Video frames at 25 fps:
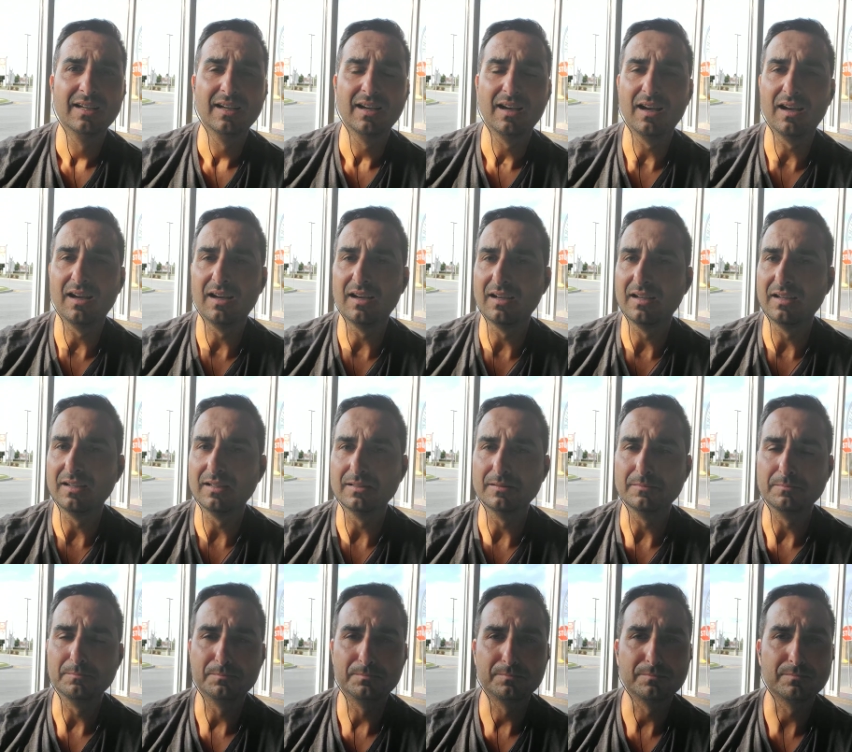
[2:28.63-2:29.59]

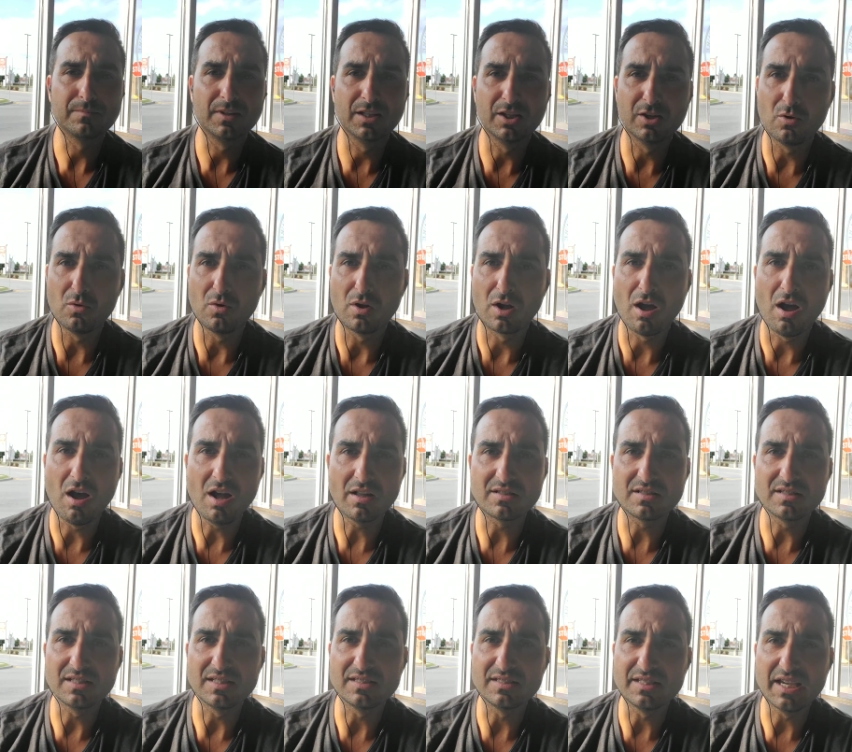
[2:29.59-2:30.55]

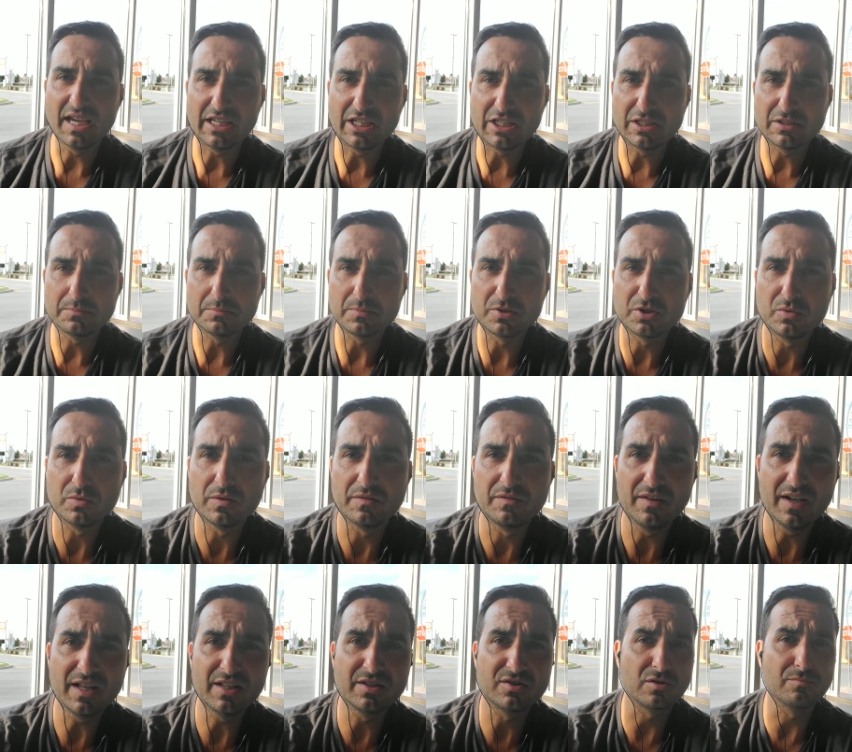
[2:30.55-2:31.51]
constantly taking them to
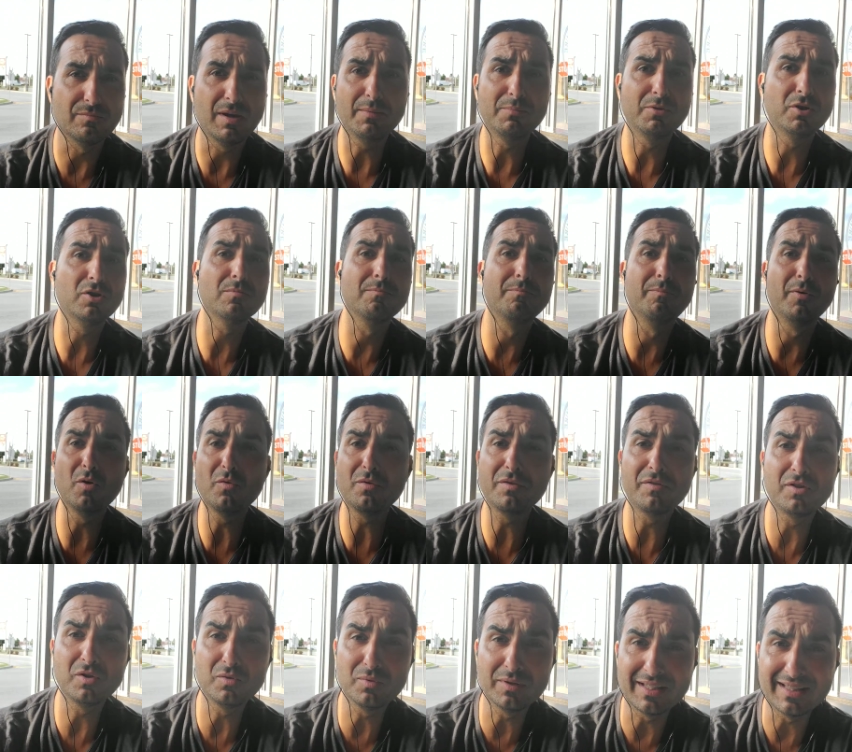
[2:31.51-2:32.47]
events, or maybe you're
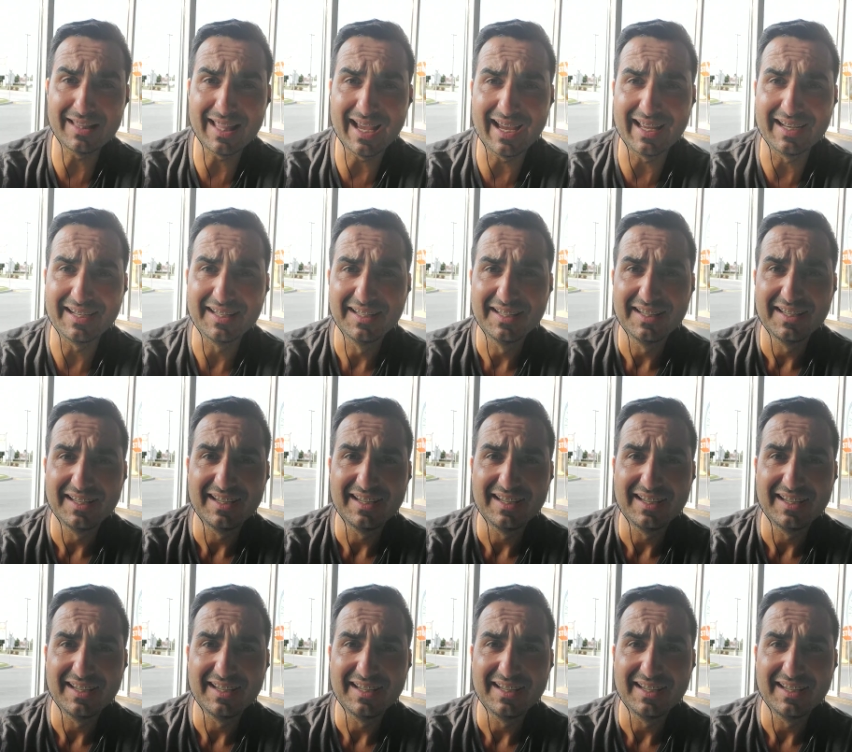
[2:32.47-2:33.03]
both doing that